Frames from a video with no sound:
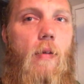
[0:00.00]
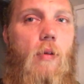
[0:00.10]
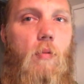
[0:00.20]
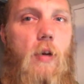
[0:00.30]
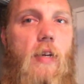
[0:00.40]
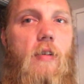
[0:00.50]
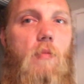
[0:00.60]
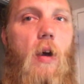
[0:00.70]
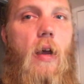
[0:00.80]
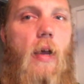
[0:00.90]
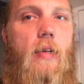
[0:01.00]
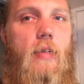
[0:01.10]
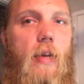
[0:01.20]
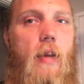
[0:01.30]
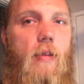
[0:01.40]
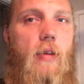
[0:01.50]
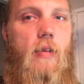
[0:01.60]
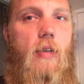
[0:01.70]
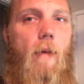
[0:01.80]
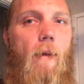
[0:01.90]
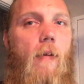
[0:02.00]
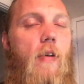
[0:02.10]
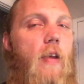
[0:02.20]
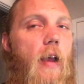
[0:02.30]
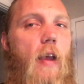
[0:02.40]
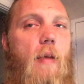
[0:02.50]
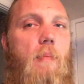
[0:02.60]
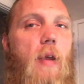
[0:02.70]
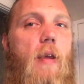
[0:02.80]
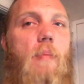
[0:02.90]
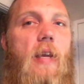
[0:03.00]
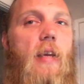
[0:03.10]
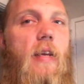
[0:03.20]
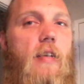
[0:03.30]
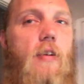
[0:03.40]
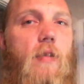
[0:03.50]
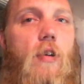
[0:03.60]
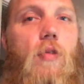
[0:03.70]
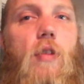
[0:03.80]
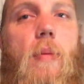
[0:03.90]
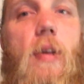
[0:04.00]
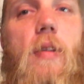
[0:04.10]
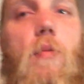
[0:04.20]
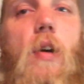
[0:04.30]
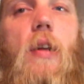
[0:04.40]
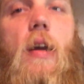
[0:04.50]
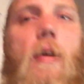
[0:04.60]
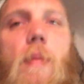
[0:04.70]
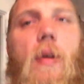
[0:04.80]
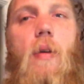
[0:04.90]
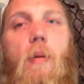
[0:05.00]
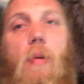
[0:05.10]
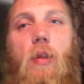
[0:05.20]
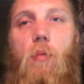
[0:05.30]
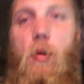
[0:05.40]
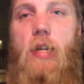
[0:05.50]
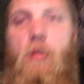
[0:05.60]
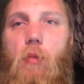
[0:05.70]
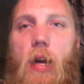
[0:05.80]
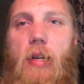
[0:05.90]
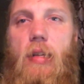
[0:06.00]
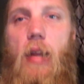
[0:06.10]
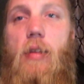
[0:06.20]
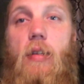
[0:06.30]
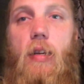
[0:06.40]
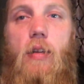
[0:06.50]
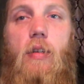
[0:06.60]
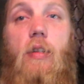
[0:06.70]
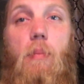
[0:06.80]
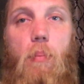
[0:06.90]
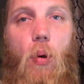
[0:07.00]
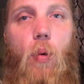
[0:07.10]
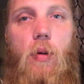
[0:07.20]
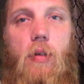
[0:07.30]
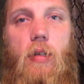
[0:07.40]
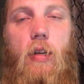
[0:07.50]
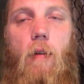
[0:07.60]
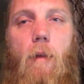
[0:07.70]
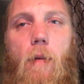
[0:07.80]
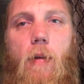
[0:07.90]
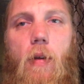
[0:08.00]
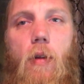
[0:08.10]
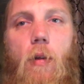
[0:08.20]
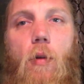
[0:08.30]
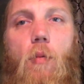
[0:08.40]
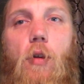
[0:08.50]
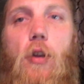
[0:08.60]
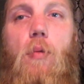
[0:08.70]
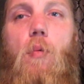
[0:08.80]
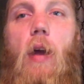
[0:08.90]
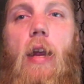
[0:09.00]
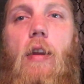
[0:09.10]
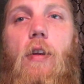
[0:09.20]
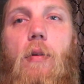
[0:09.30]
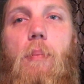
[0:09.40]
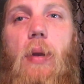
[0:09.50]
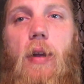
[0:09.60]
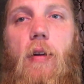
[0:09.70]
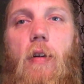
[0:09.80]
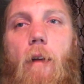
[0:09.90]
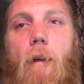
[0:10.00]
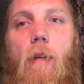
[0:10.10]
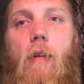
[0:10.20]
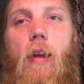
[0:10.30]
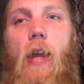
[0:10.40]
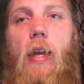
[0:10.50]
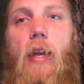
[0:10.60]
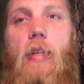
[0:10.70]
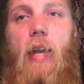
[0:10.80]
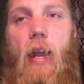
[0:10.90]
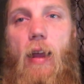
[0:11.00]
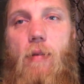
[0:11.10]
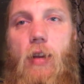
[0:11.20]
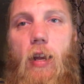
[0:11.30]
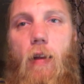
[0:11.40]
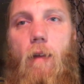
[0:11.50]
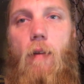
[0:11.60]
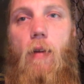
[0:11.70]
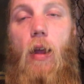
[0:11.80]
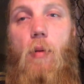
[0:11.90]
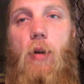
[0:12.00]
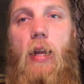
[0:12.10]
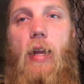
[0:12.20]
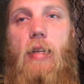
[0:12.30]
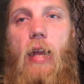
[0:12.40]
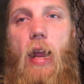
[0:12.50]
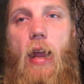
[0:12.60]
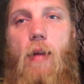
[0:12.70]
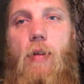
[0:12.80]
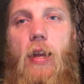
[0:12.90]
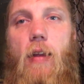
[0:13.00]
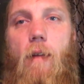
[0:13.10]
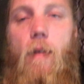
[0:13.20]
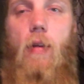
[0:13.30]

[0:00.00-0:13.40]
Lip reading: The reason why I say this, yeah, it may be easier to trim it and whatnot, but the reason why I say this is because it's important. When you wet your beard, it gets heavy. And when it gets heavy,